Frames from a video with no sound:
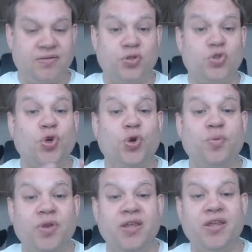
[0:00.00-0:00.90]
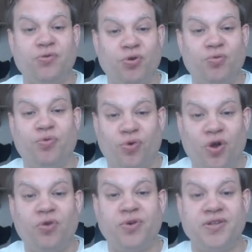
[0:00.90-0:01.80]
determining your own
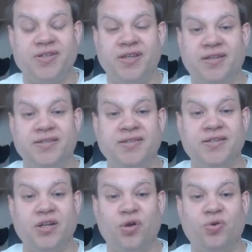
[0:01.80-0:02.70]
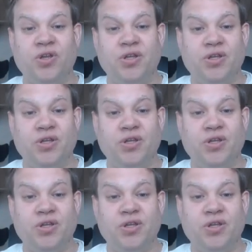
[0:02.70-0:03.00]
progress is, you know,